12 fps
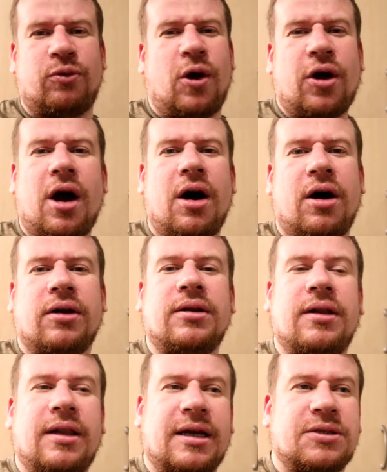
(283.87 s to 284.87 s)
rock hard.
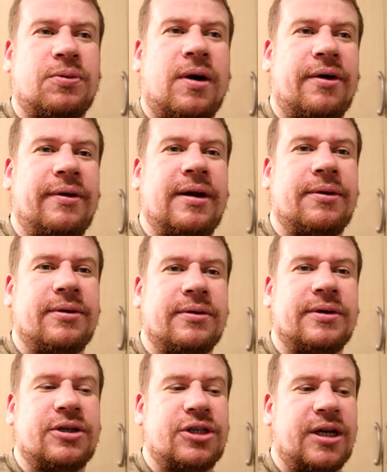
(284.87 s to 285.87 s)
That's what I really want
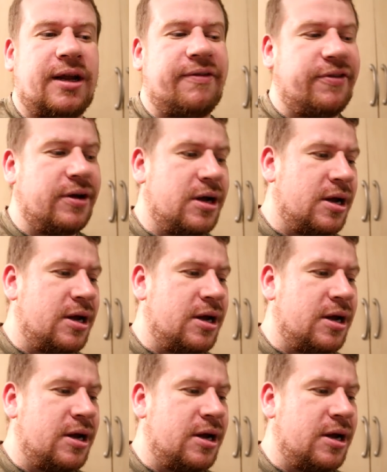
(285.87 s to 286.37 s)
to achieve.